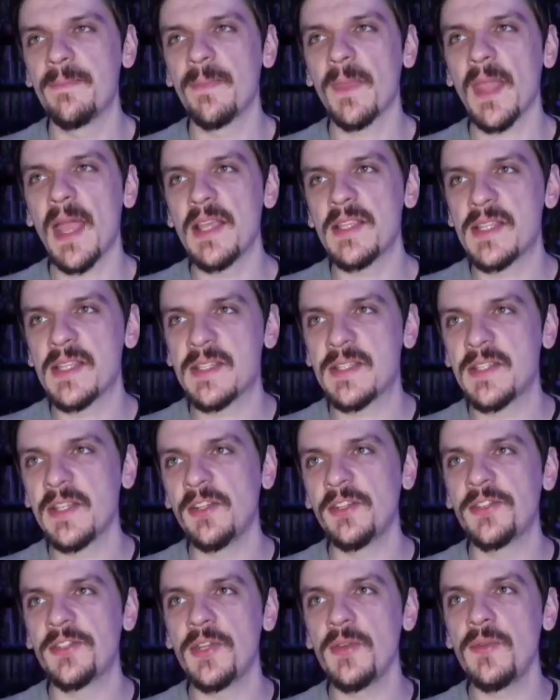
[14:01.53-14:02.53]
I
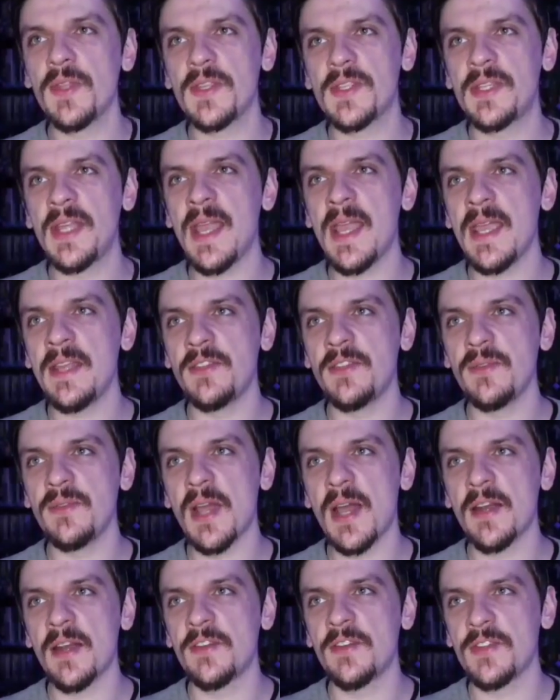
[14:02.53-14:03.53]
still to this day do
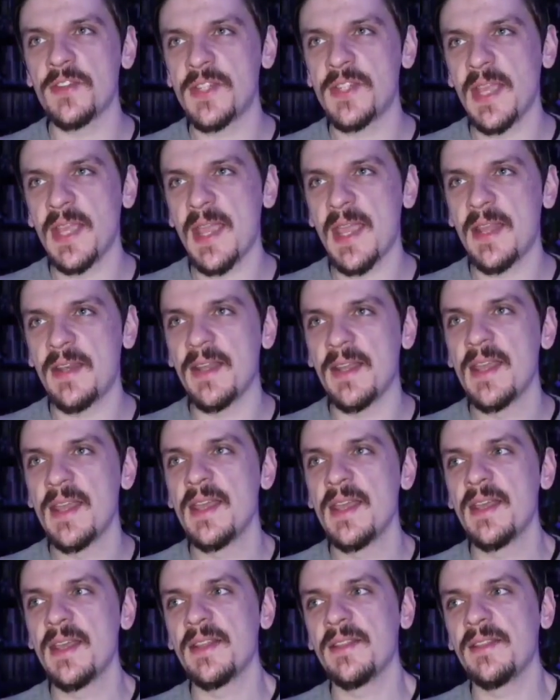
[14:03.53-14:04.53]
not understand
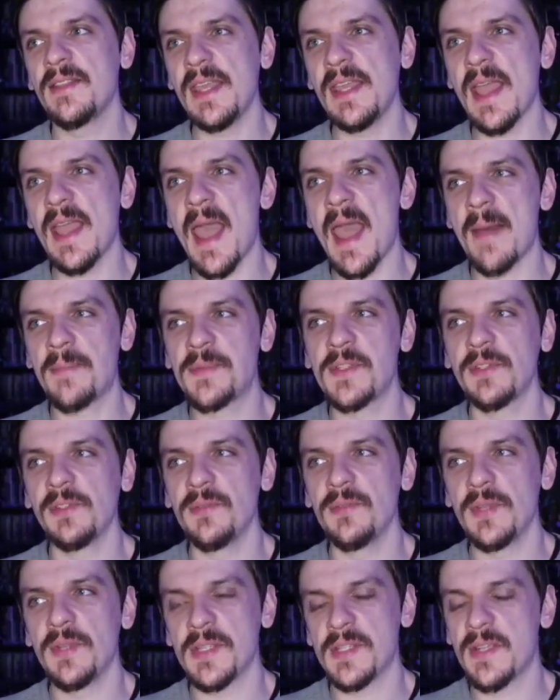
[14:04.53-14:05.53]
the
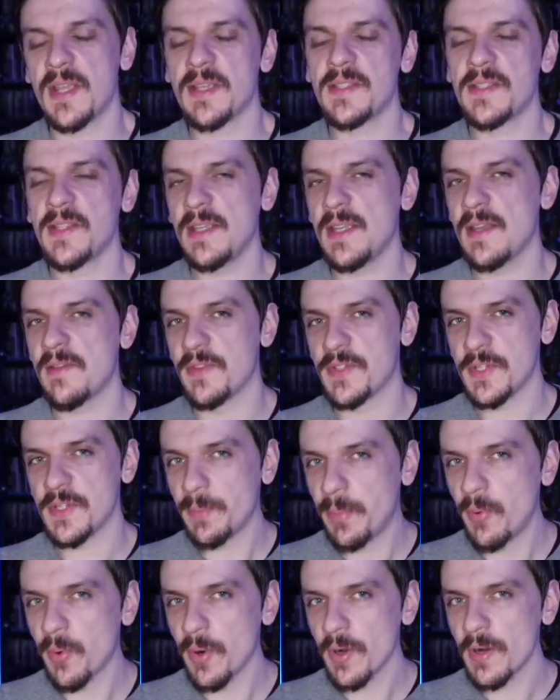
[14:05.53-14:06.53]
absolute necessity of a
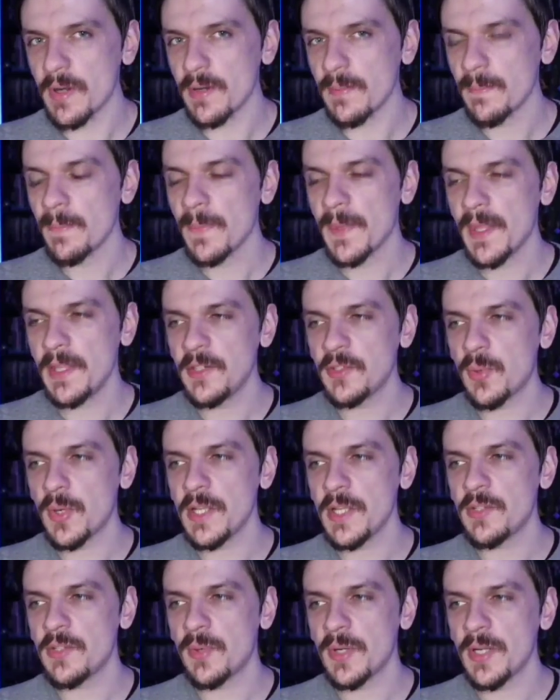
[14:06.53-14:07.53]
support in
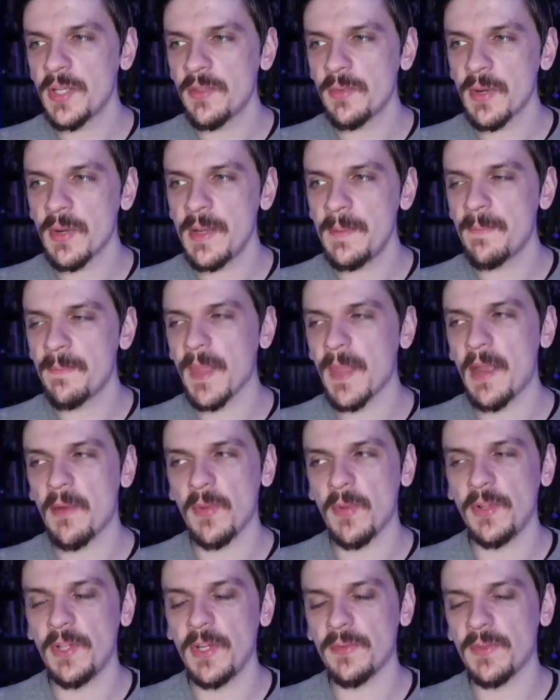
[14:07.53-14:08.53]
2023. I
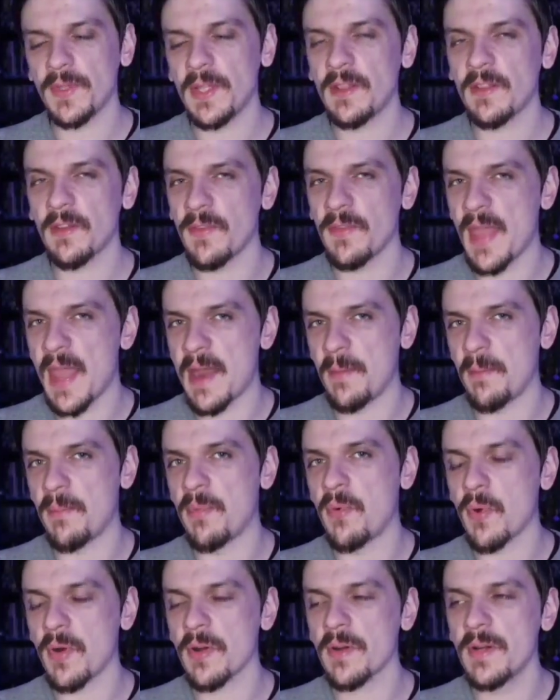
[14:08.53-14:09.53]
really don't think they're that
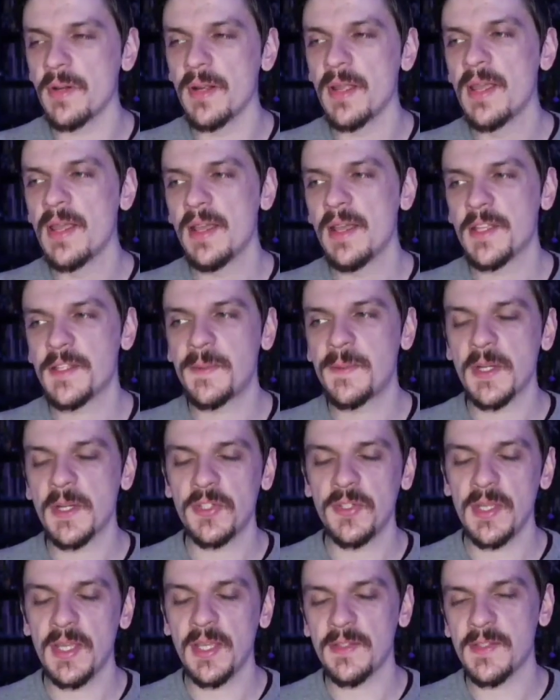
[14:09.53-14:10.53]
important,
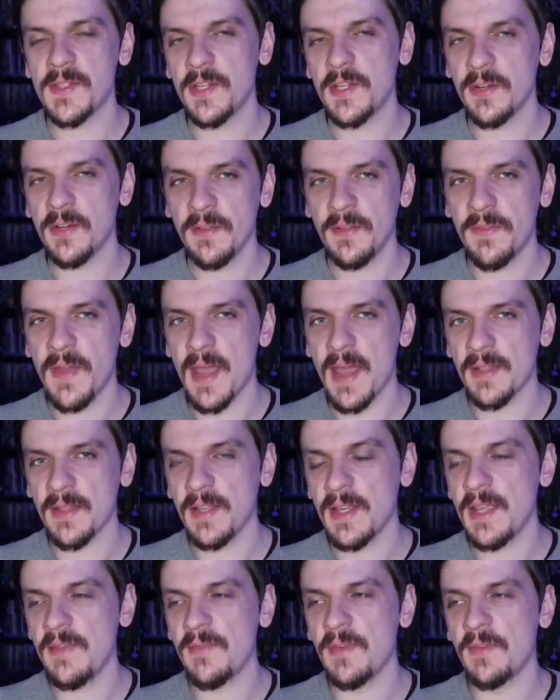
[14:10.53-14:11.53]
especially considering the fact
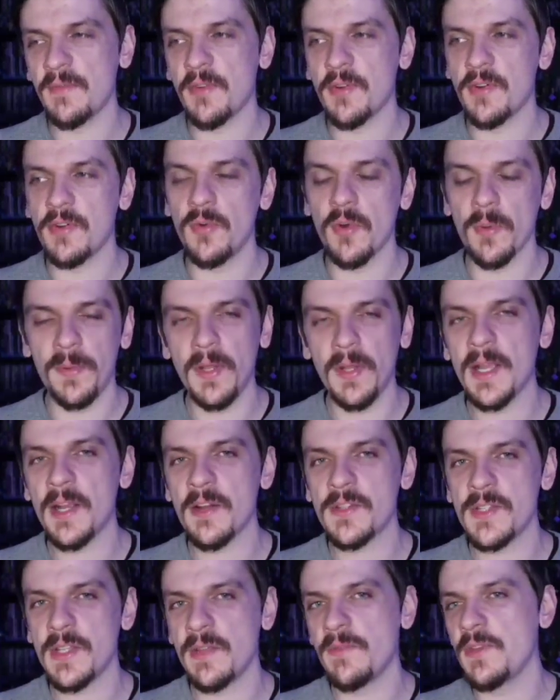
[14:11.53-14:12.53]
that even for newer
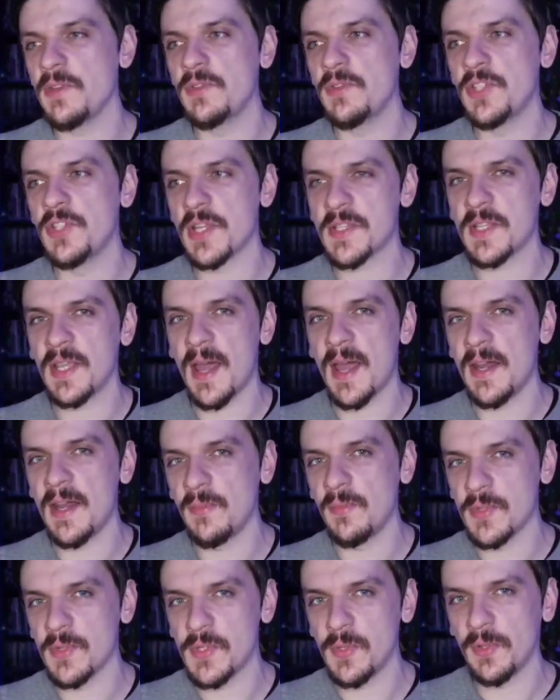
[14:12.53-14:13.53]
players, if you just got
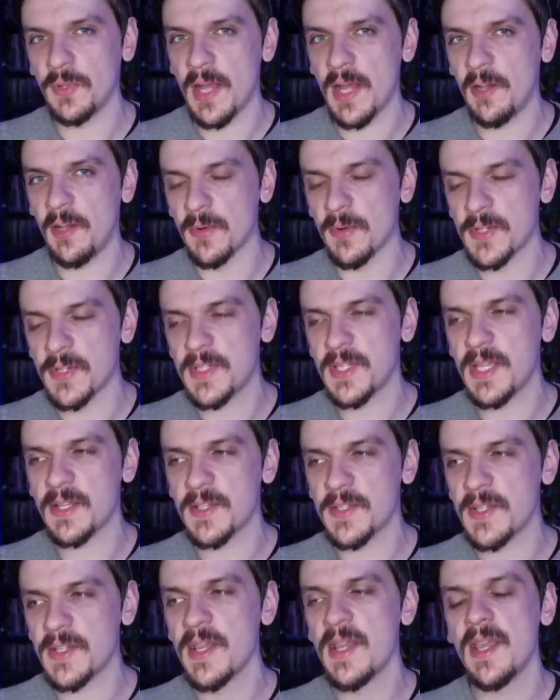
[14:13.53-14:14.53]
in with Soulcalibur
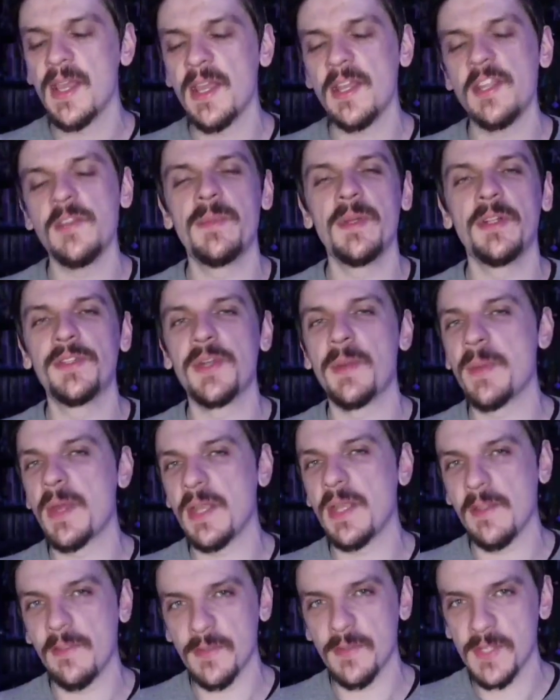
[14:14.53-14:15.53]
6 and you built up
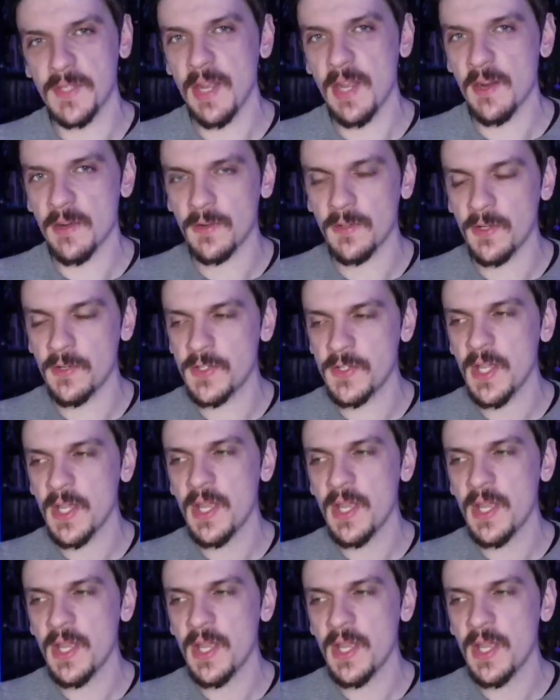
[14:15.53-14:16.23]
any of those characters,